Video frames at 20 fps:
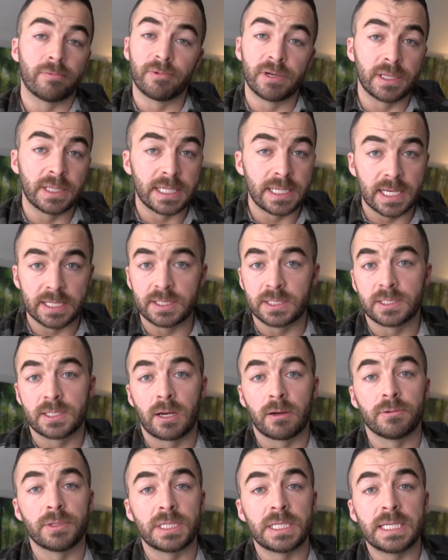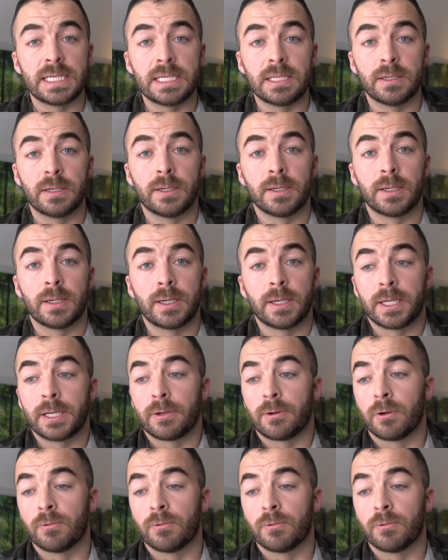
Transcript: really necessarily need a